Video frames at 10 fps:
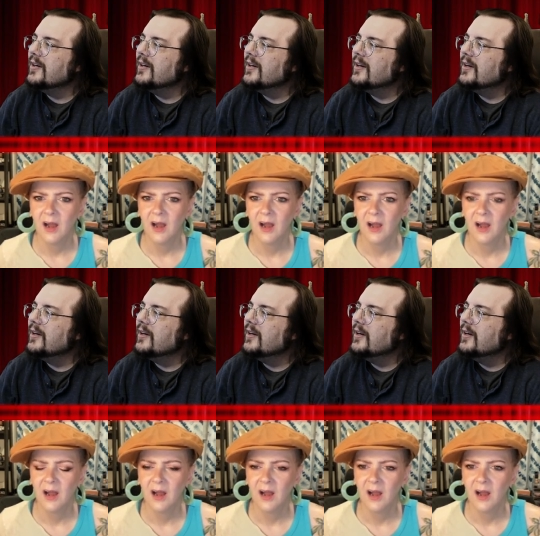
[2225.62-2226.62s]

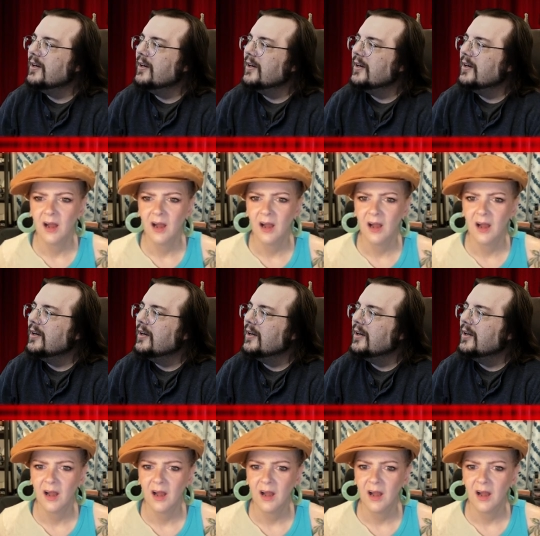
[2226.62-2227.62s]

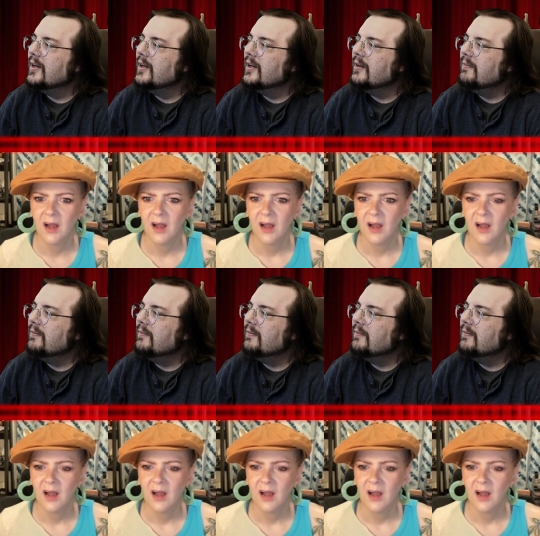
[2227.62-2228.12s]
[no speech]